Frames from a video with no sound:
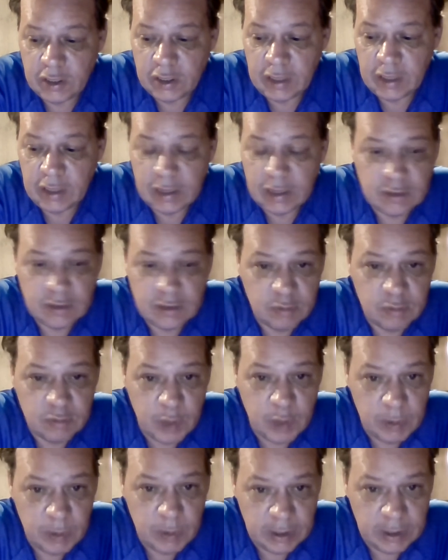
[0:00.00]
against the
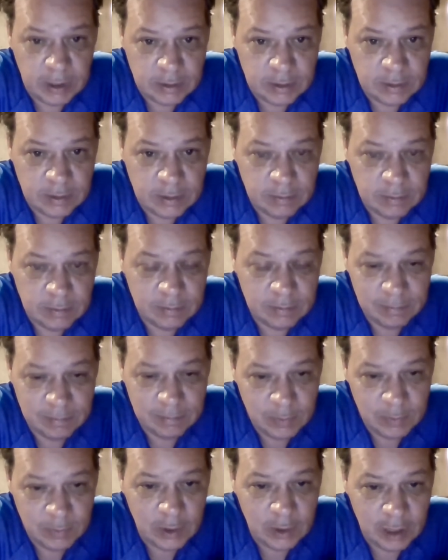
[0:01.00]
Republicans,
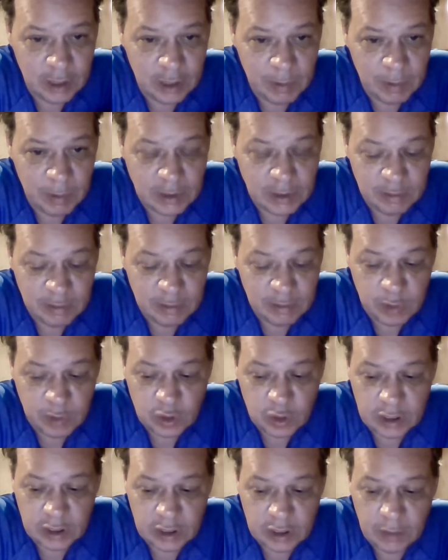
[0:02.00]
we're going to talk about Steven
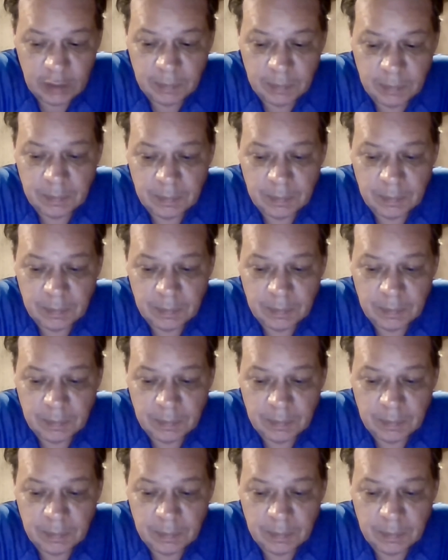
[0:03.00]
Mnuchin now.